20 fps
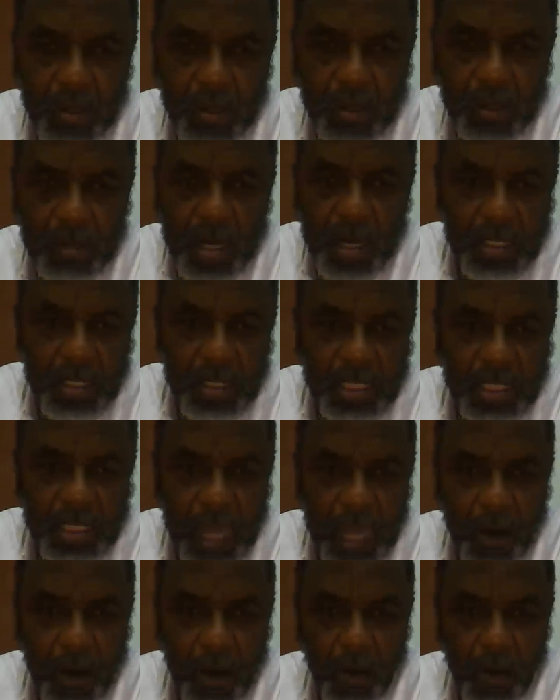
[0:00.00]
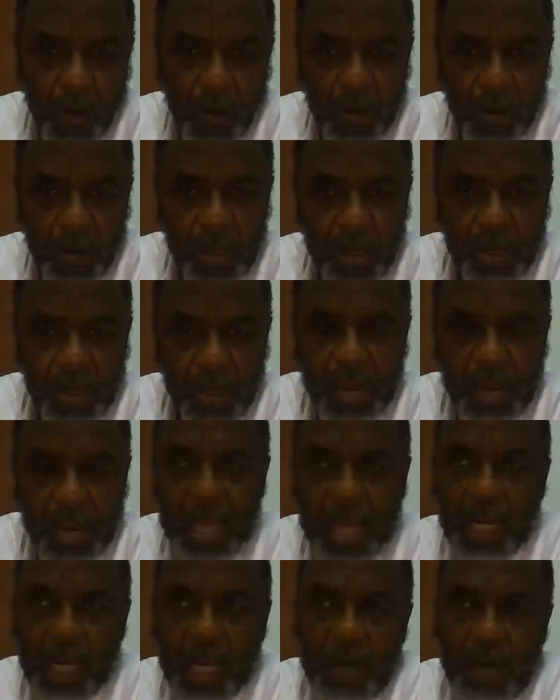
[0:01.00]
Thomas and Saul, trying to
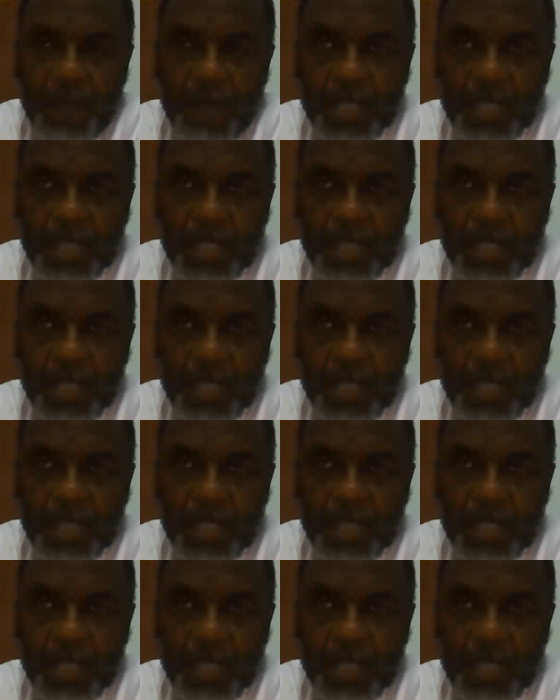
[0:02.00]
come up.